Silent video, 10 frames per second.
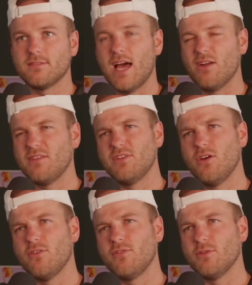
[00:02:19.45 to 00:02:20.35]
I don't even know
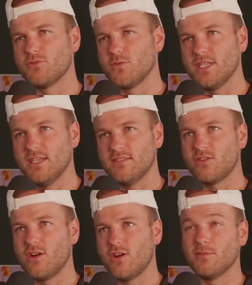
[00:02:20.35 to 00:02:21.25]
if it was really
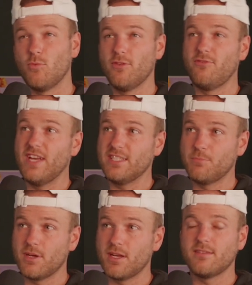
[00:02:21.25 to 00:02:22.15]
Instagram. It was more
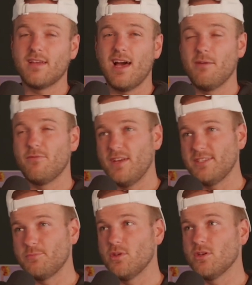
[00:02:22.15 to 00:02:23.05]
Facebook at the time.
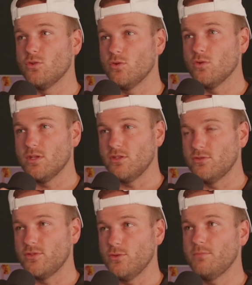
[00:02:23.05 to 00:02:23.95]
Facebook, Google, and YouTube